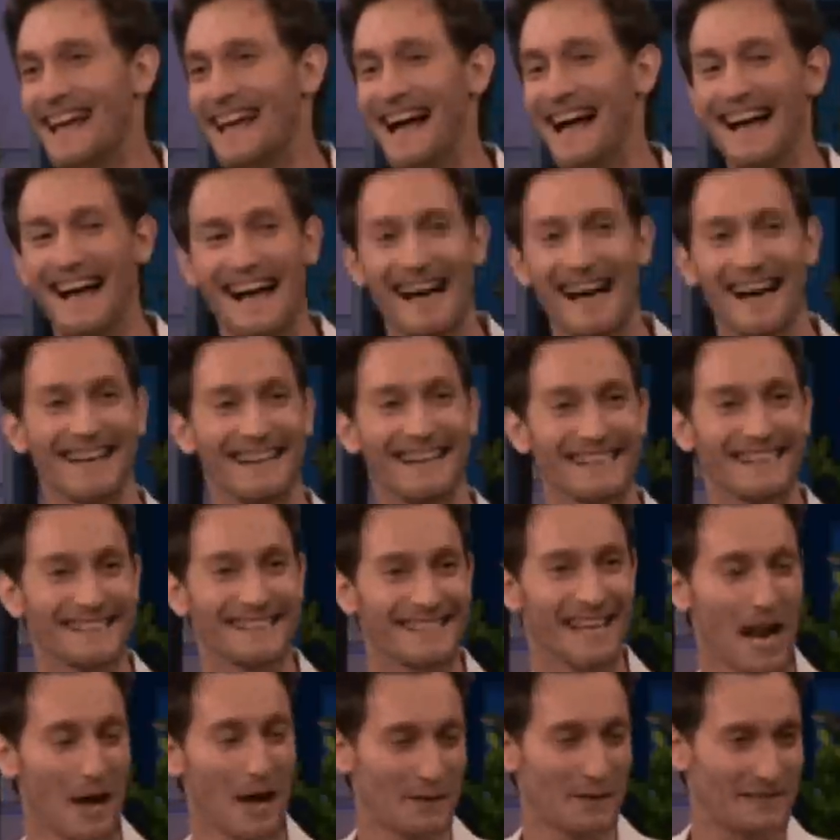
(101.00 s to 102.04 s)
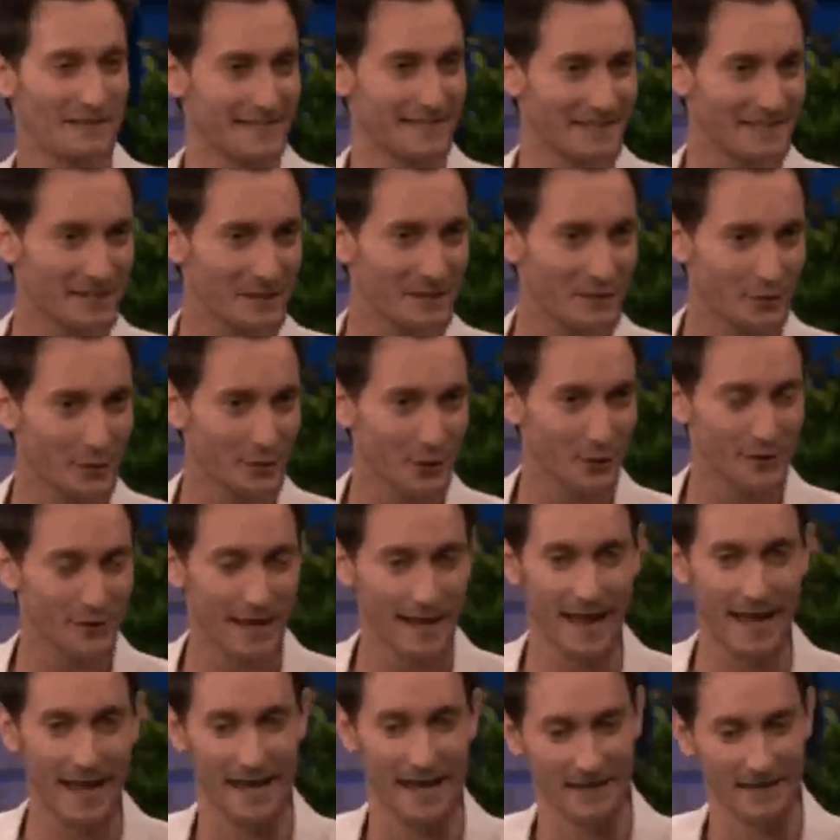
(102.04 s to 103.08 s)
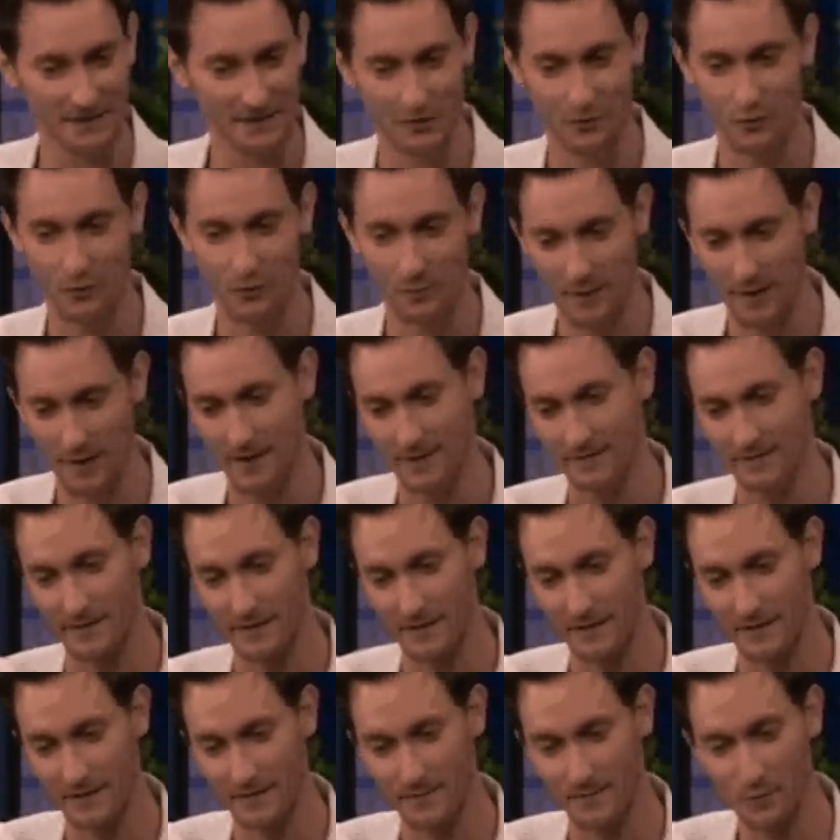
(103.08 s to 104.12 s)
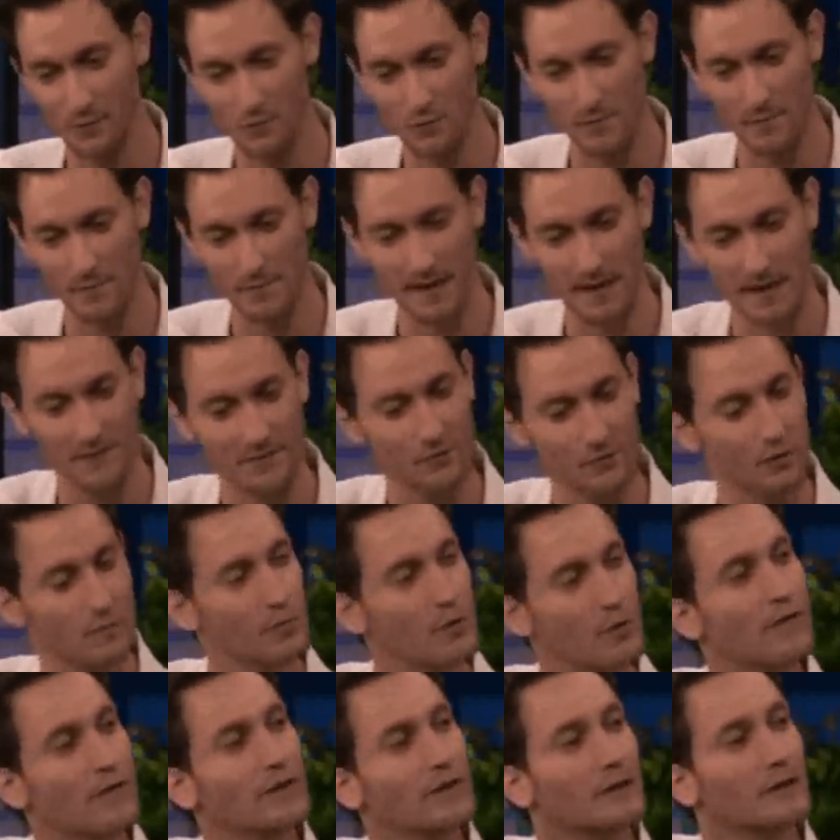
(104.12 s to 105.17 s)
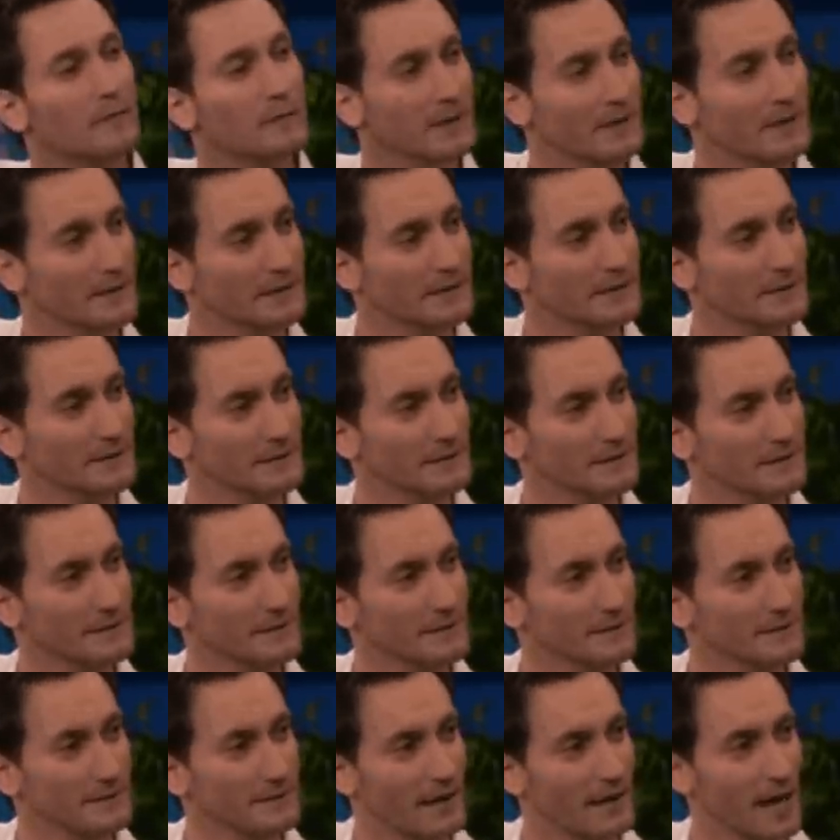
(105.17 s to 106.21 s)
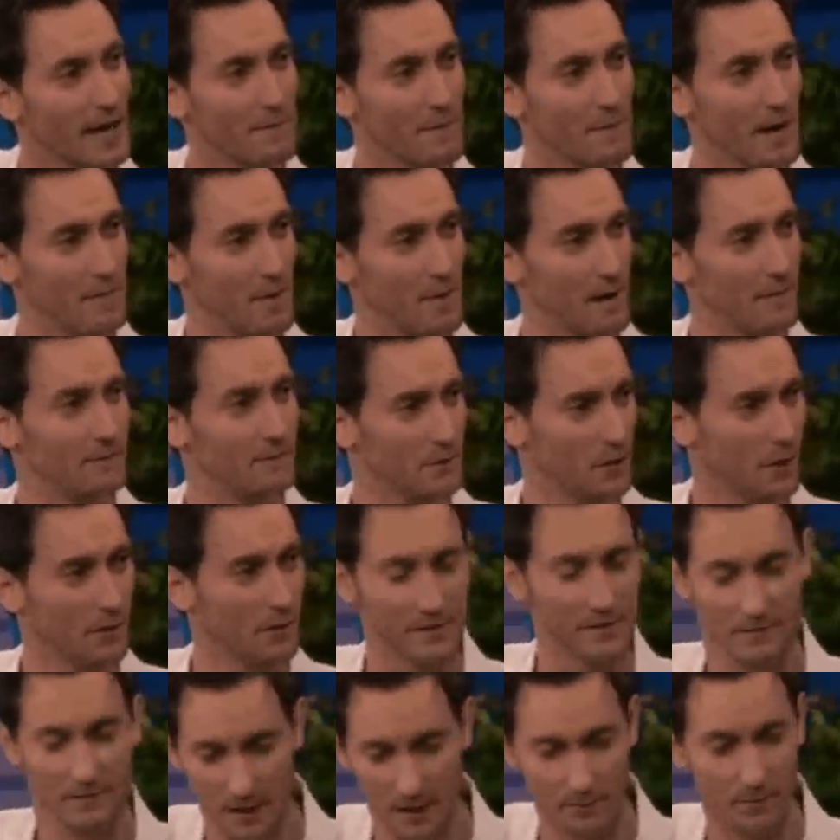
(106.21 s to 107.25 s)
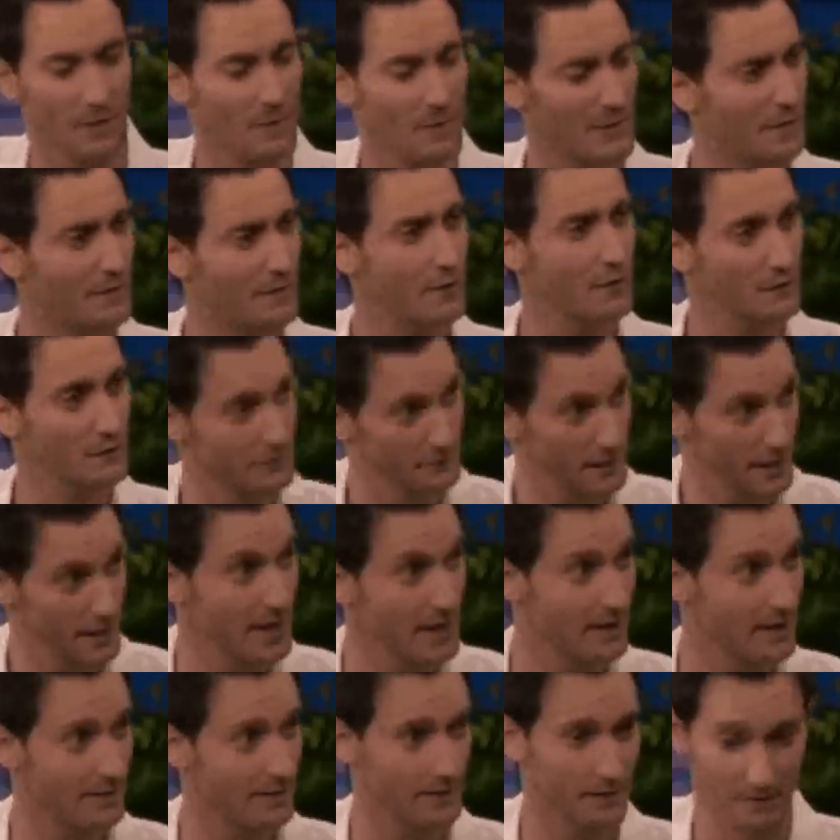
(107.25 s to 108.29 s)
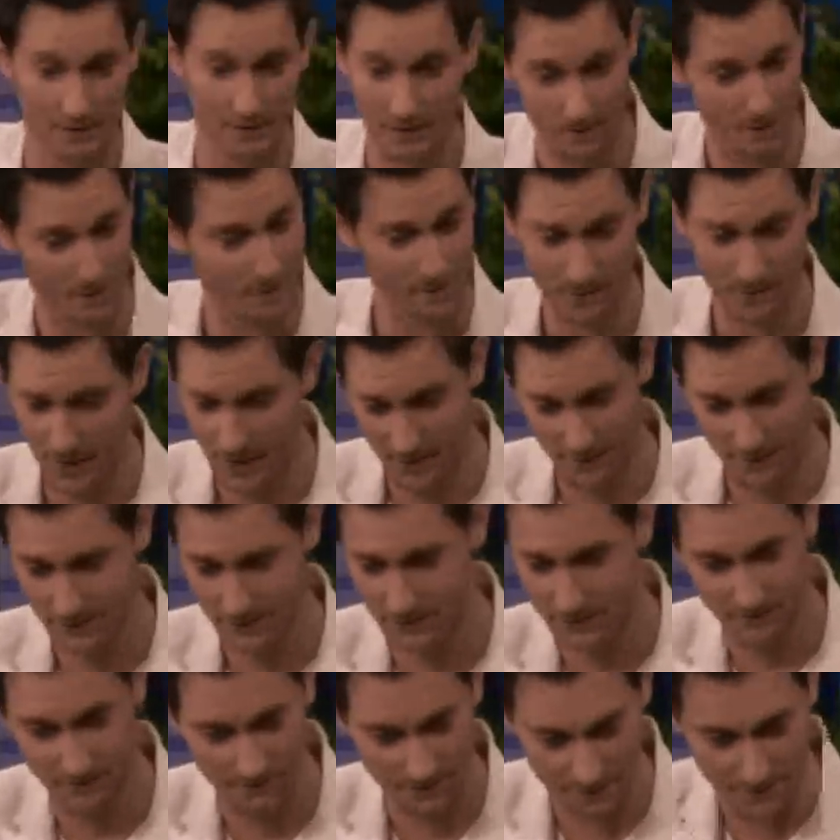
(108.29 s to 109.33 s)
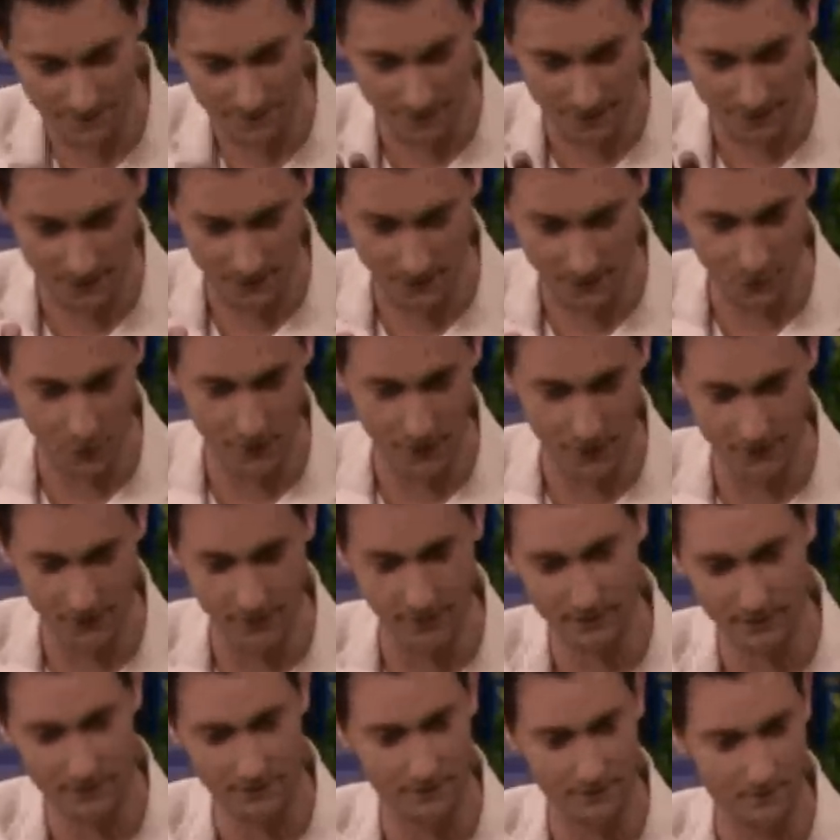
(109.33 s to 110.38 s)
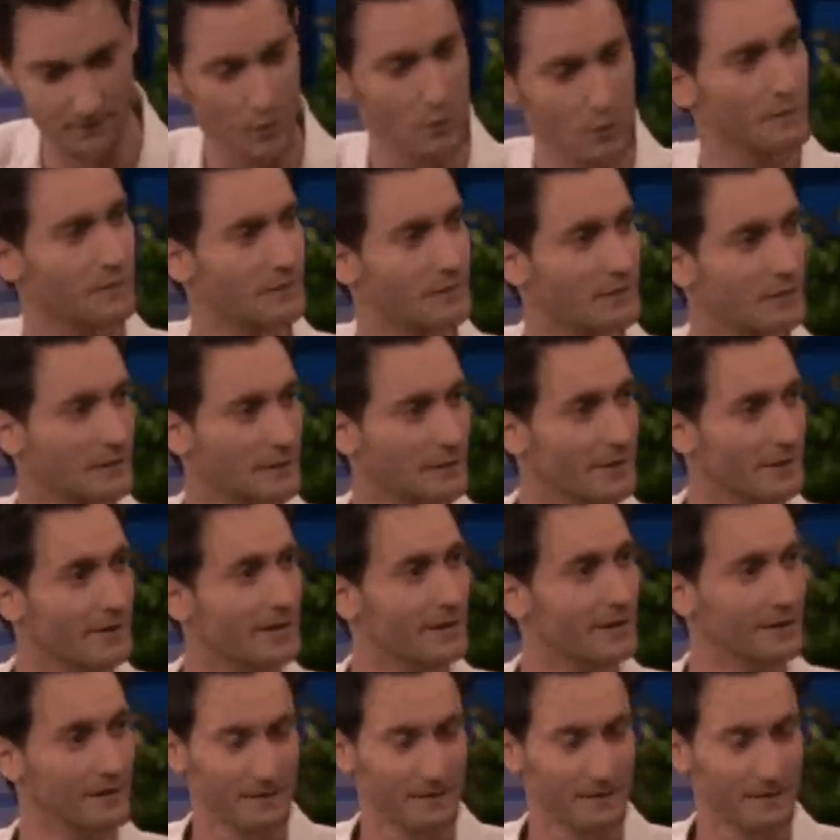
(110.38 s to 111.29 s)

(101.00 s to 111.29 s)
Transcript: that, that, I was six years old and I yeah. ate soup and the spoon begins to move a little bit. And my mom told me, stop playing with your food, eat it. And I said, I'm not playing, just just look at it and it's And the spoon was